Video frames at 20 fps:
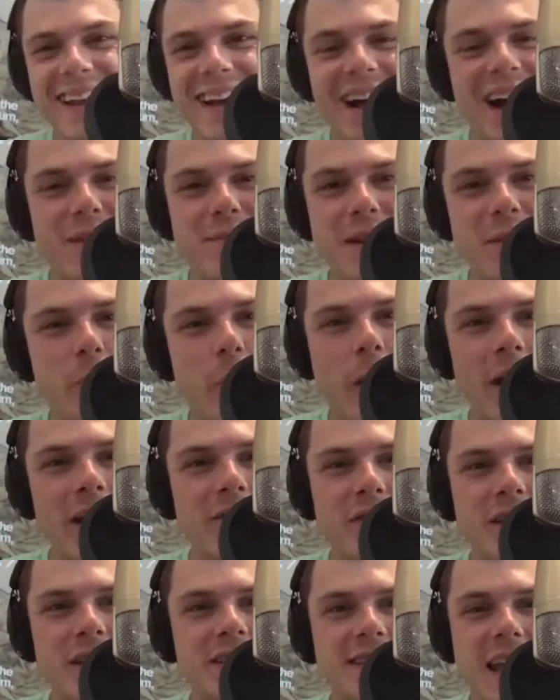I mean, one of
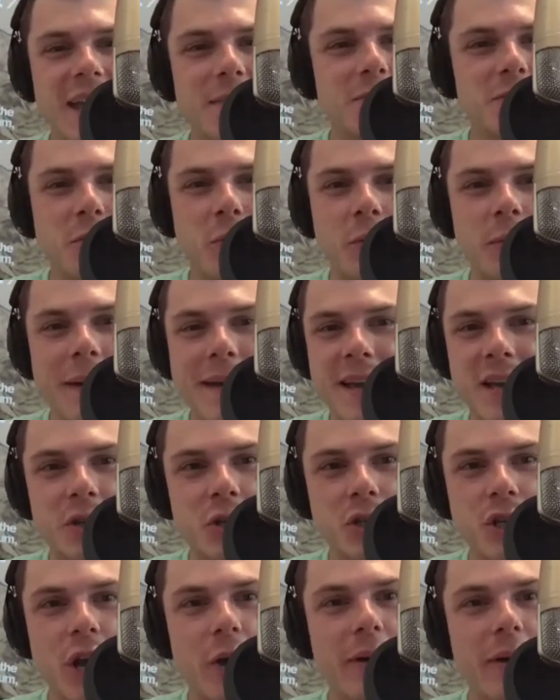these statements would make a
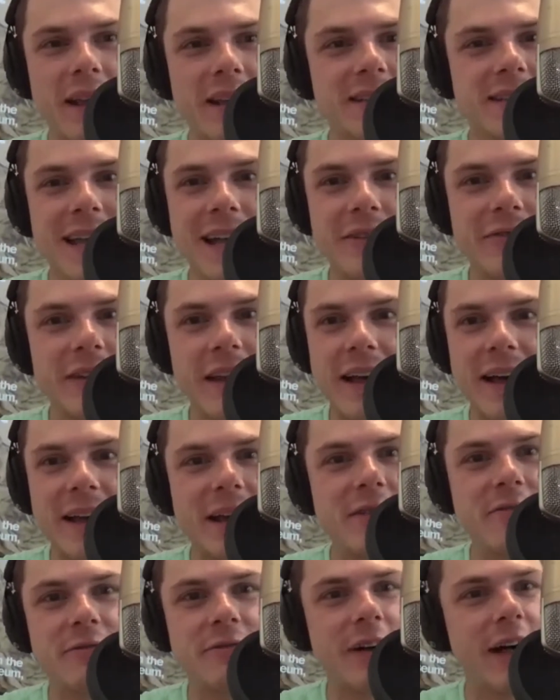show in itself, let
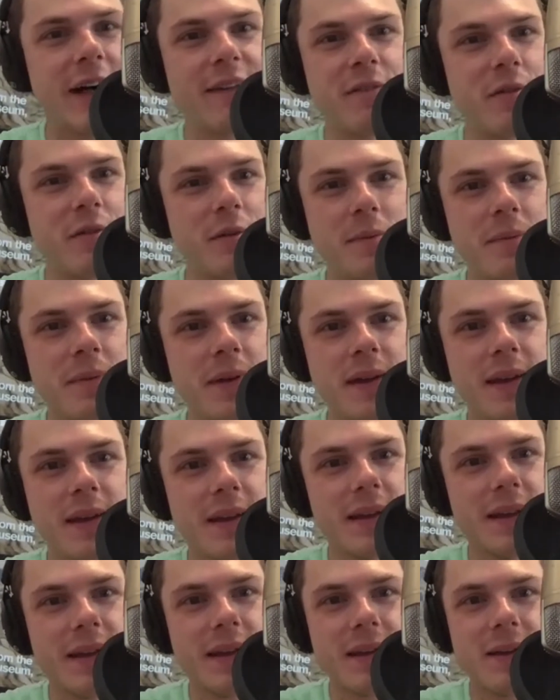alone 5 of them.
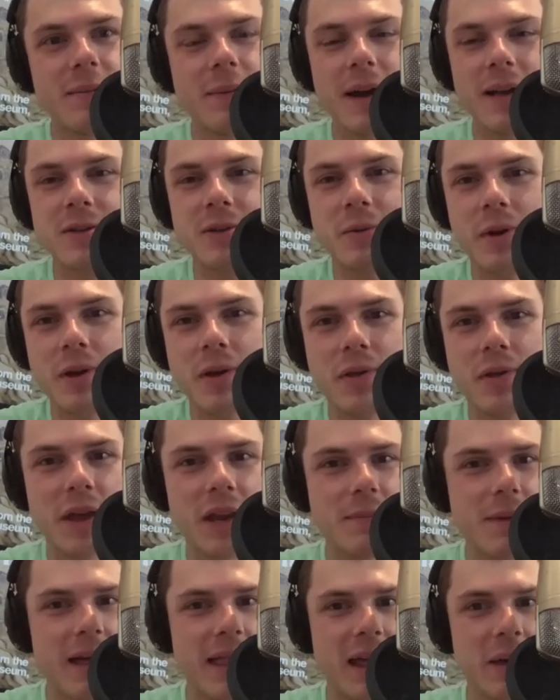Patrick, what are you thinking
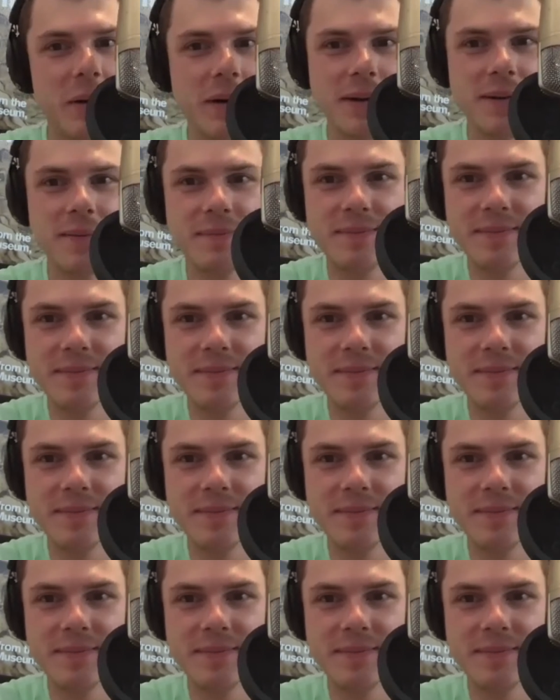about that one?